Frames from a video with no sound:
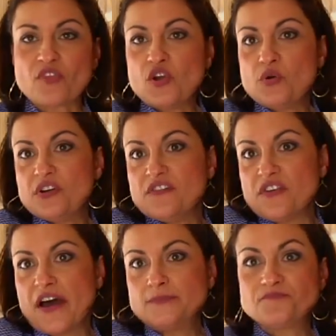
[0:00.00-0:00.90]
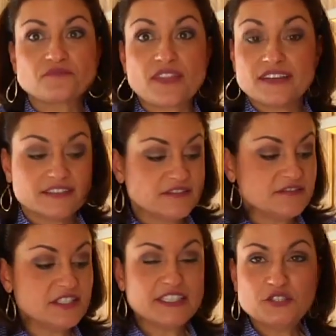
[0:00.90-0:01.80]
Who would have thought
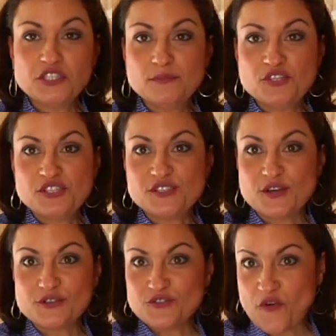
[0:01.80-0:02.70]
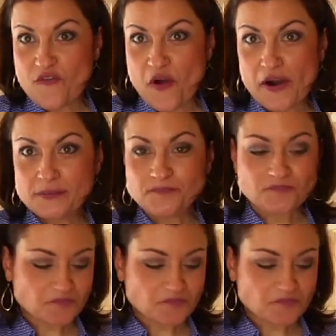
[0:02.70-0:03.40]
Philly cream cheese goes so far?